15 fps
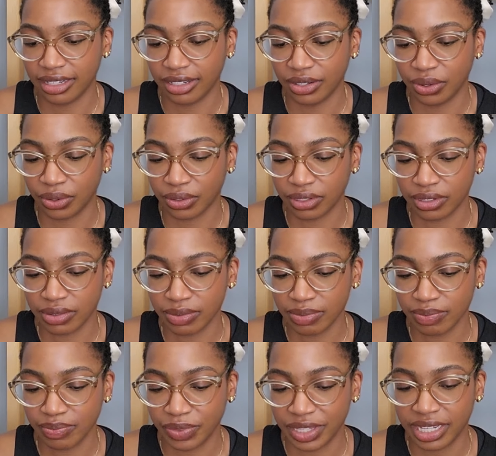Noro,
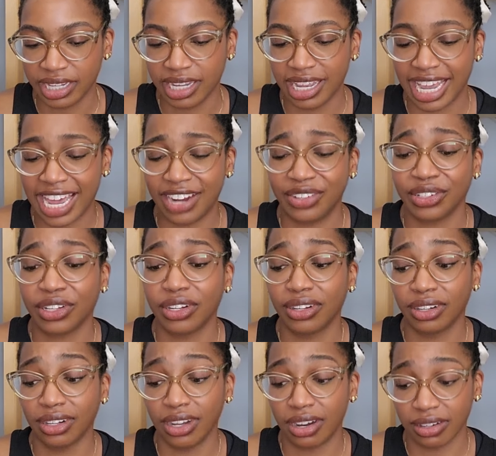and it took a
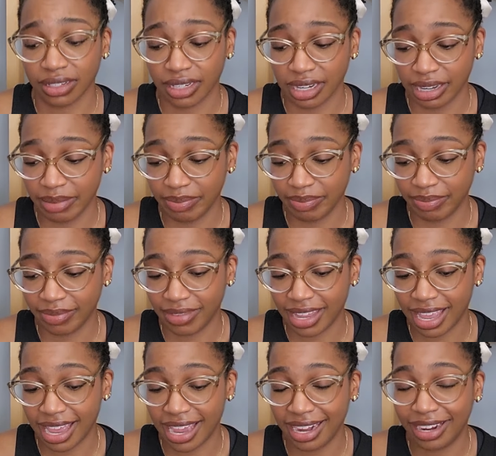long time,
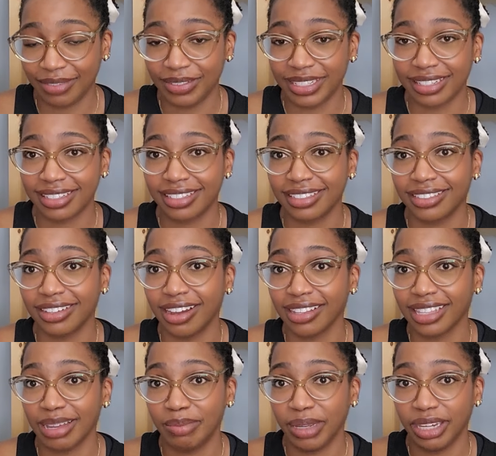and it was not
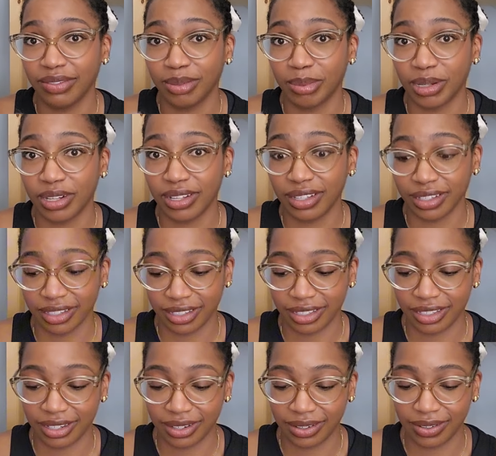that big of a ball.
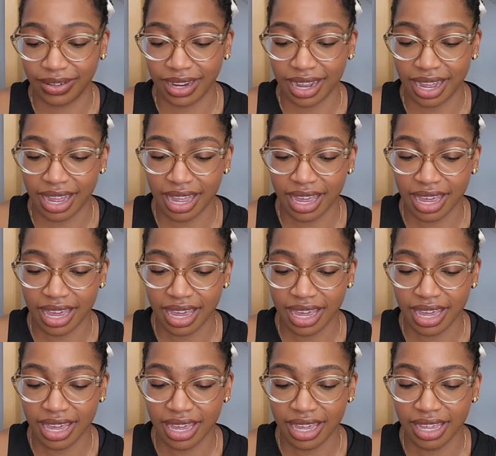So
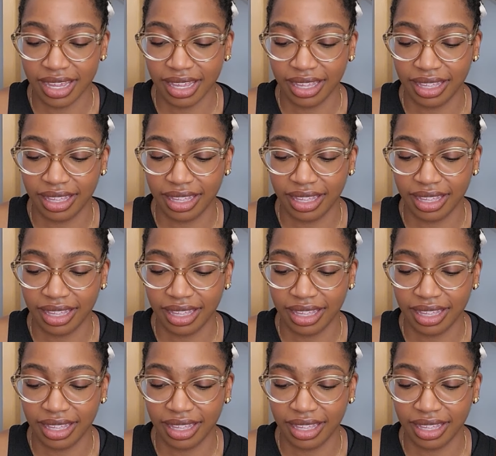I